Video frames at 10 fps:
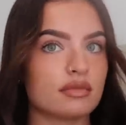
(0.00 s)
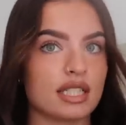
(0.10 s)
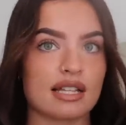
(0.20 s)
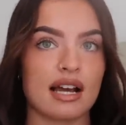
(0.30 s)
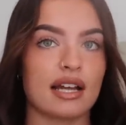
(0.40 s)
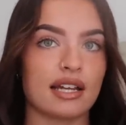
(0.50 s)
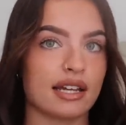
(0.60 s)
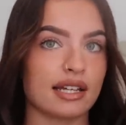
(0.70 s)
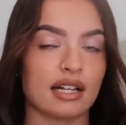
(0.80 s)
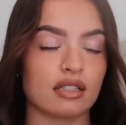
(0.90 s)
It's higher
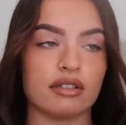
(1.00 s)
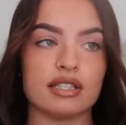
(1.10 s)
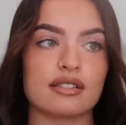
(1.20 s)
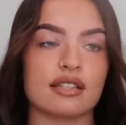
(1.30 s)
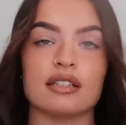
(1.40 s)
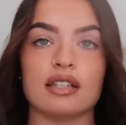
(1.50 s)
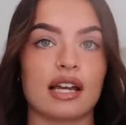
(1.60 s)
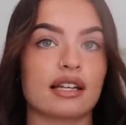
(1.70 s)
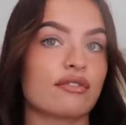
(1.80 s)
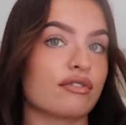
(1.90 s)
in calories than
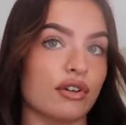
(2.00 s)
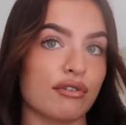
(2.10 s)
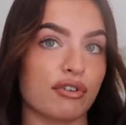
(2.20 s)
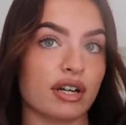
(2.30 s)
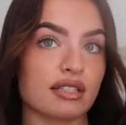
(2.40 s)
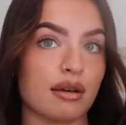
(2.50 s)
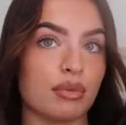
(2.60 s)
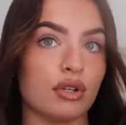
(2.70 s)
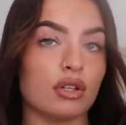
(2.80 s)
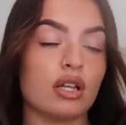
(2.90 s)
like fruit, for
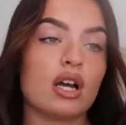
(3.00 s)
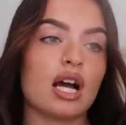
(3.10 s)
example.